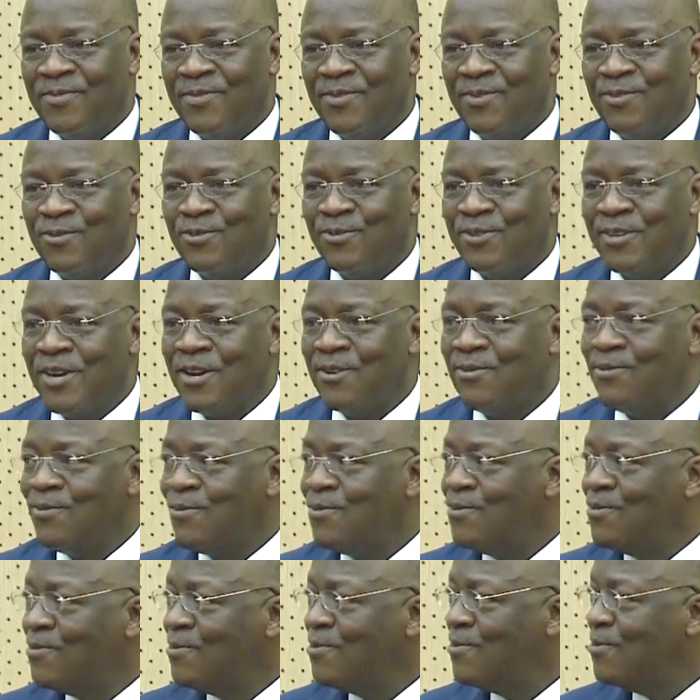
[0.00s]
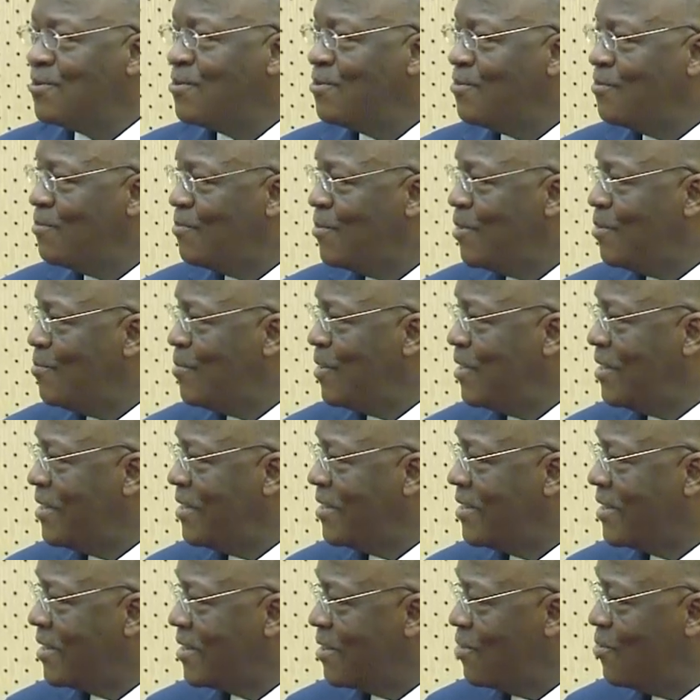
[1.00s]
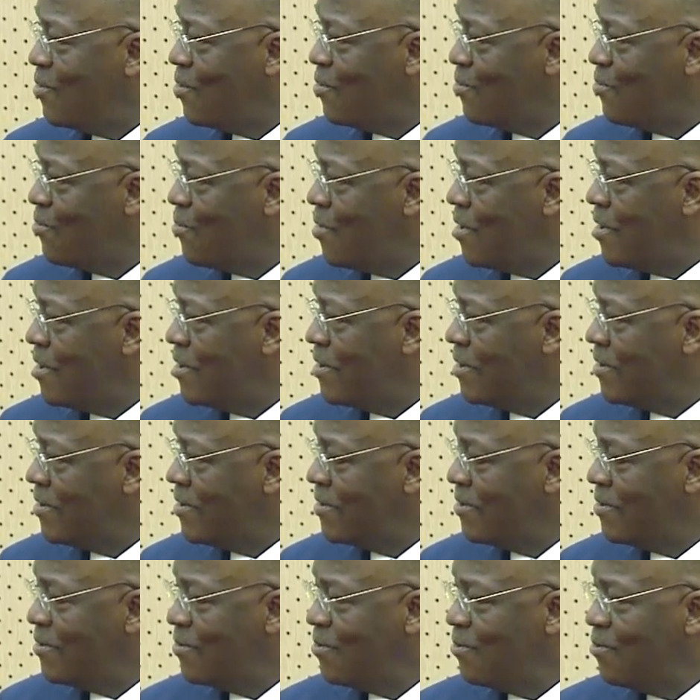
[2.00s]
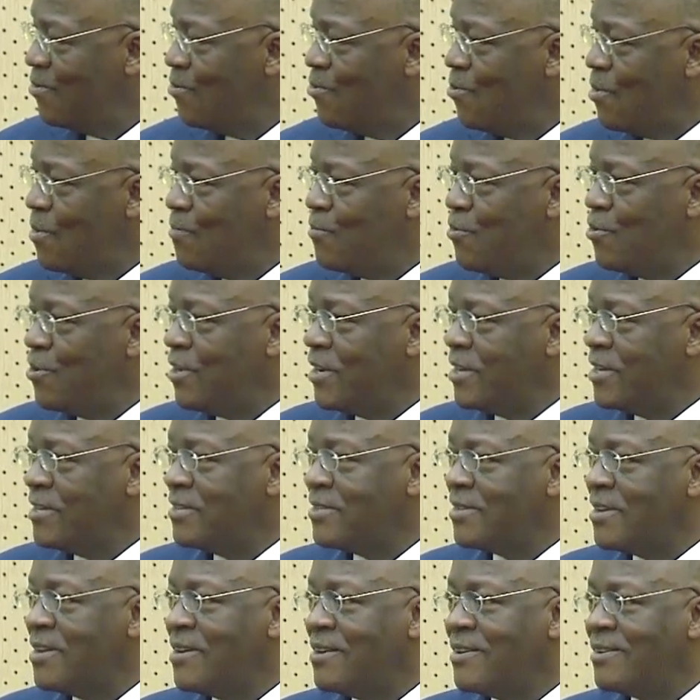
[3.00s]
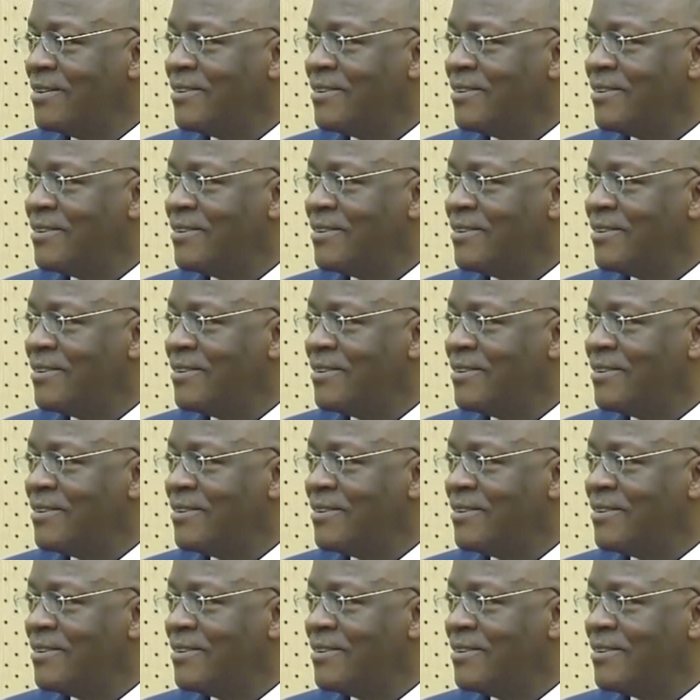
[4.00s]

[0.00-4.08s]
Ndugu zangu, mimi nilitakiwa kuwapongeza